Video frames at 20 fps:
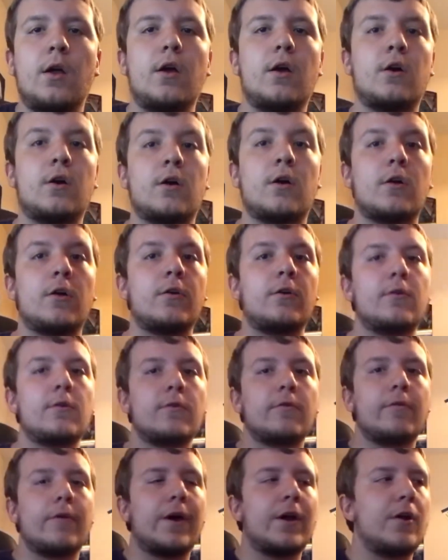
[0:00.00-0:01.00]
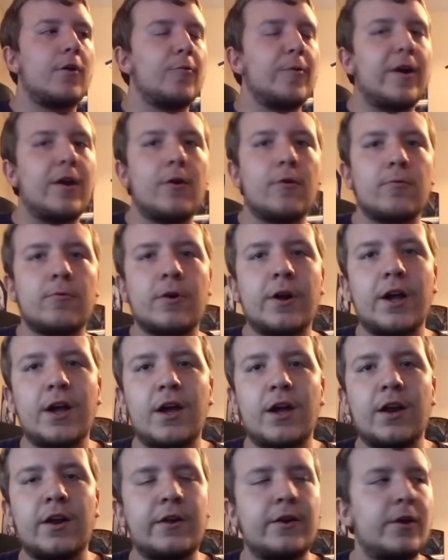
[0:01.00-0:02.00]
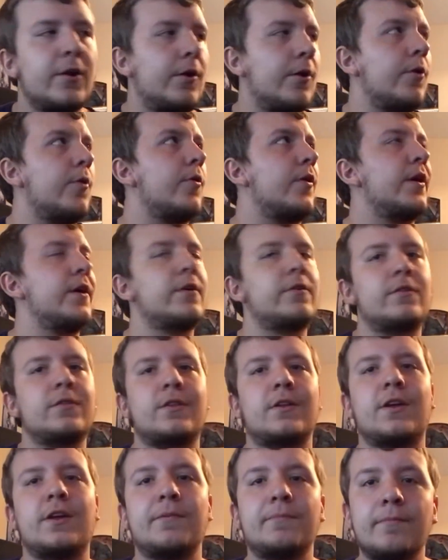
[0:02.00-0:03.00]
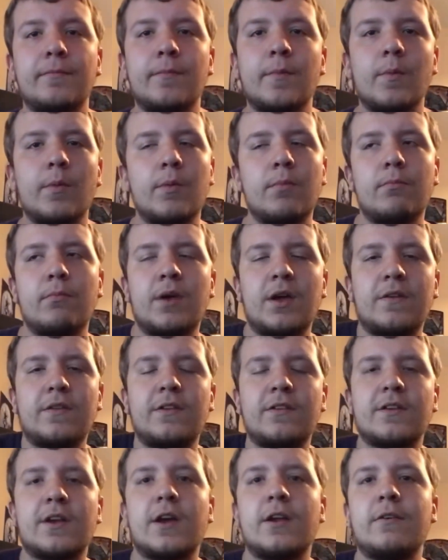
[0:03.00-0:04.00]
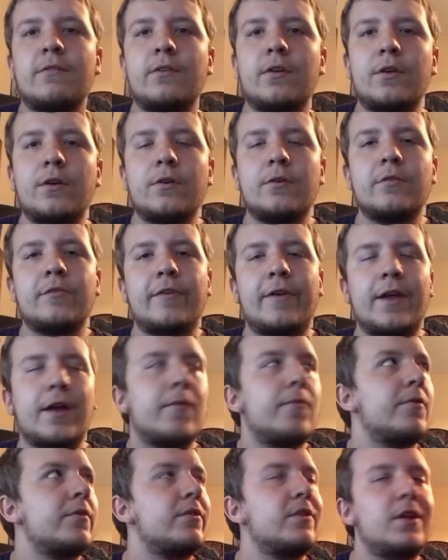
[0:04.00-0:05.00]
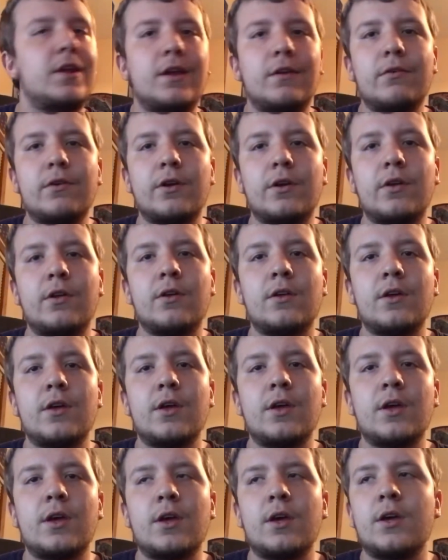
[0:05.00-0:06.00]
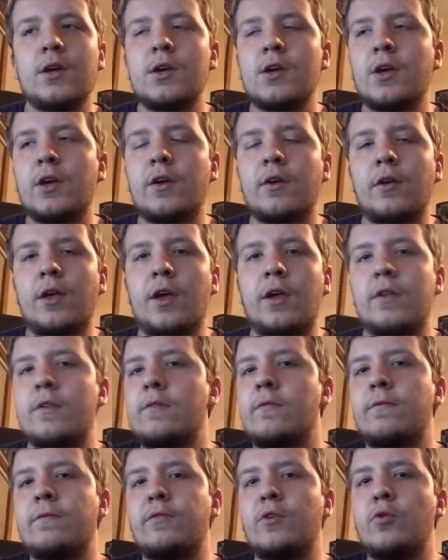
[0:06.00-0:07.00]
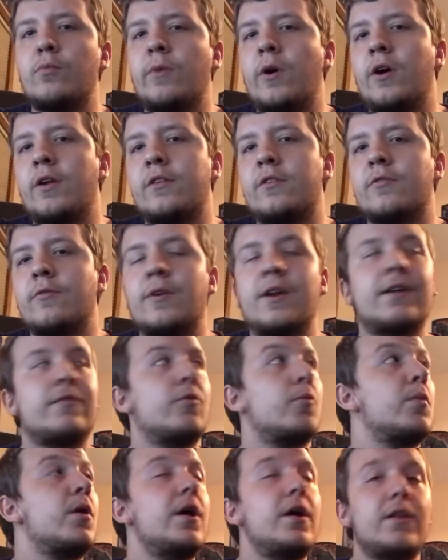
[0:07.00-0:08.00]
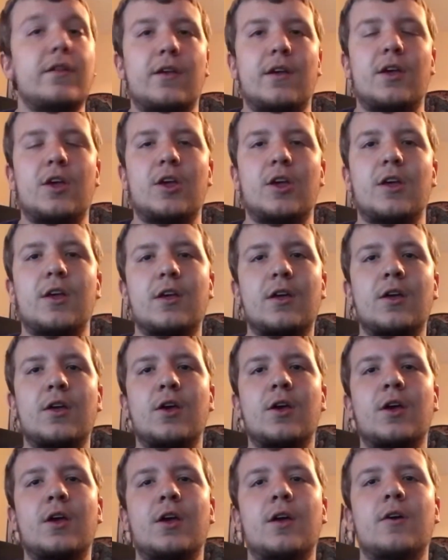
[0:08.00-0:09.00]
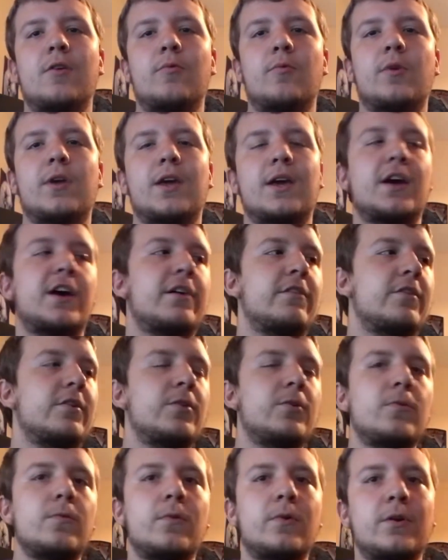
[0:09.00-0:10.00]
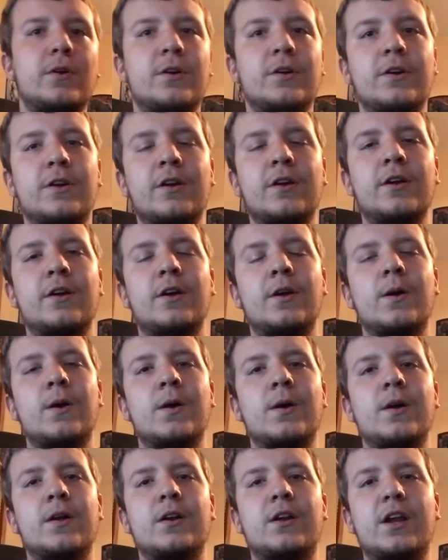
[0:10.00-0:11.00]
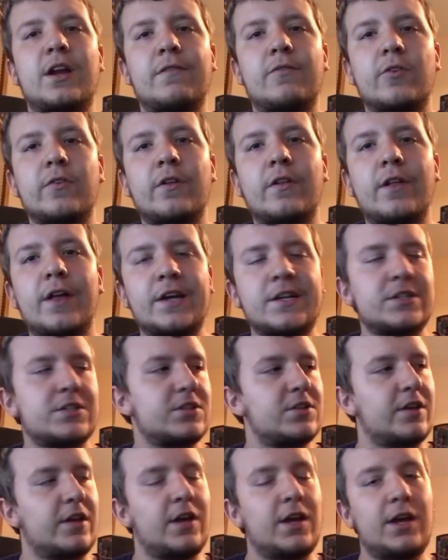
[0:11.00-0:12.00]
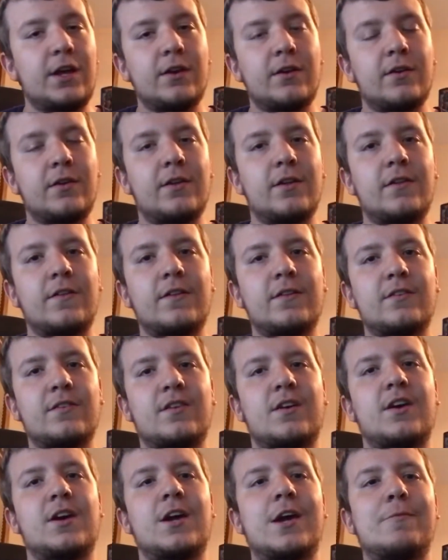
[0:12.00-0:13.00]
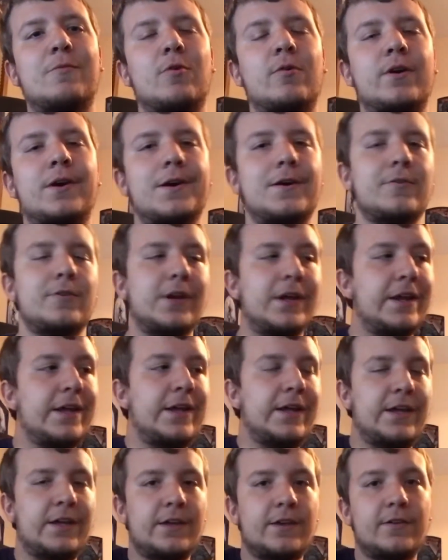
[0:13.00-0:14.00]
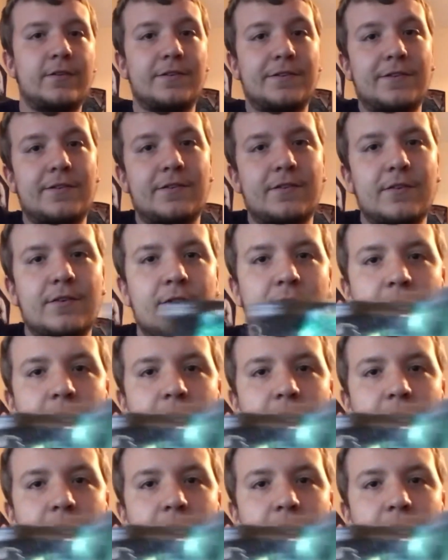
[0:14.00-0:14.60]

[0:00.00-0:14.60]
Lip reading: All right. I know I only make these kind of videos like once in every few months or whatever, but we have a new one nevertheless, and this time around it is